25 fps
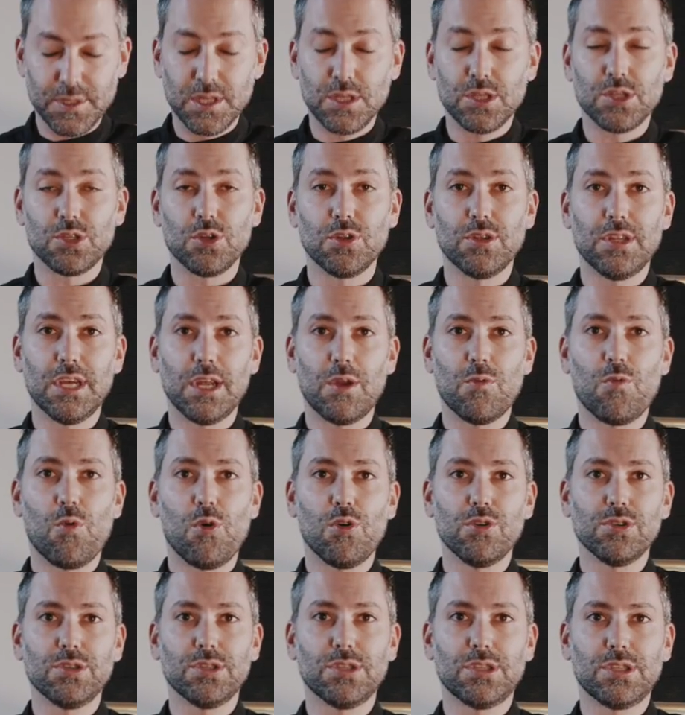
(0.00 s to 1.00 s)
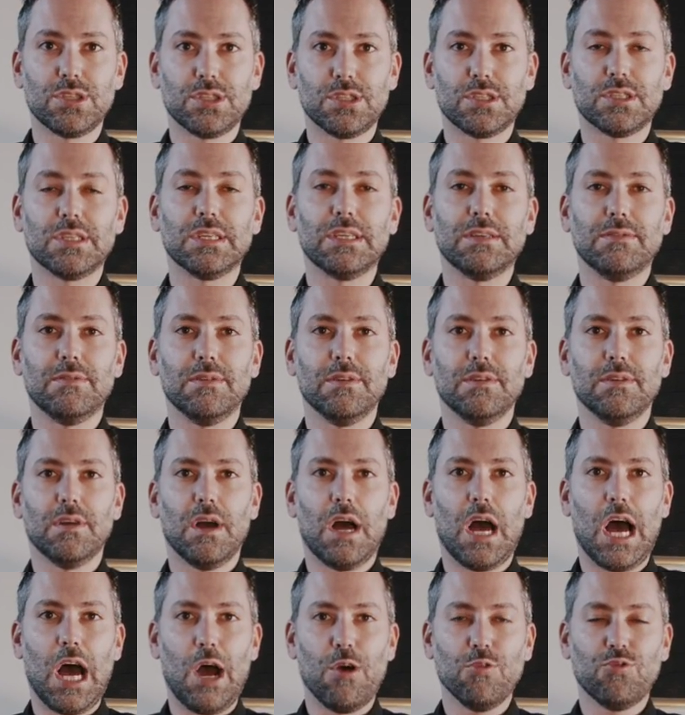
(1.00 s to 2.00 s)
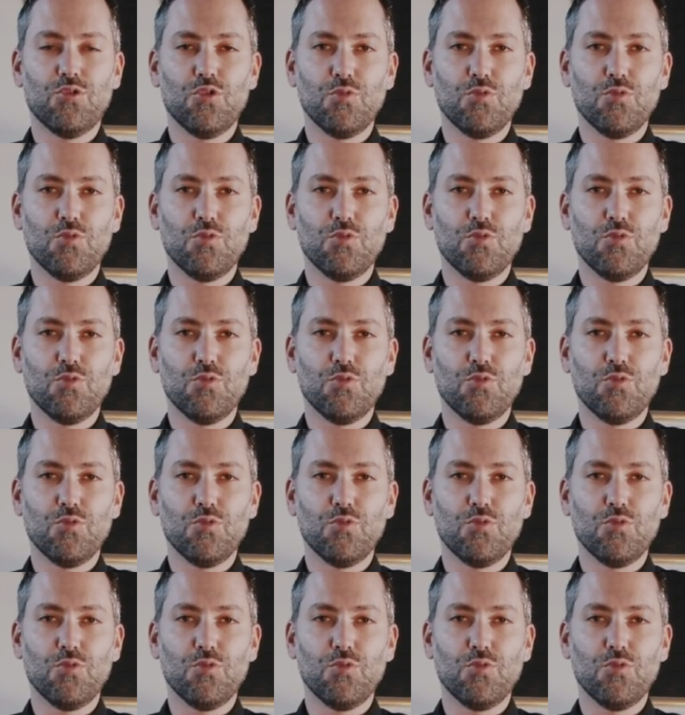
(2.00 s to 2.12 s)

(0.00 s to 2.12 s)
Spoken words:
So there was how